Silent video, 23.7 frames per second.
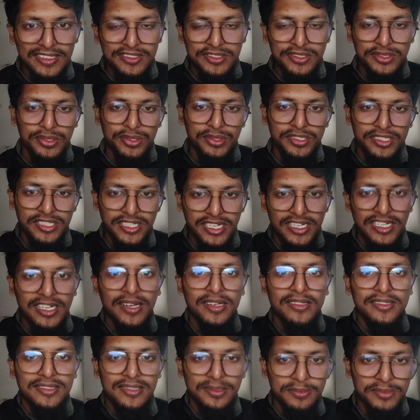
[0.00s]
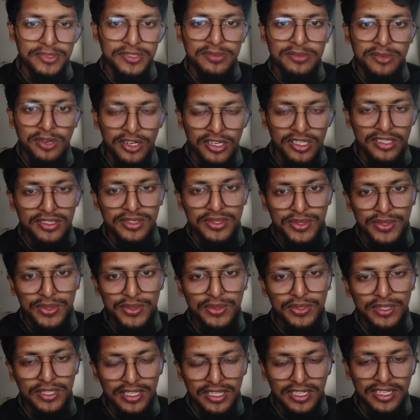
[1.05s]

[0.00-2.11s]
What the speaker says: to train a simple model to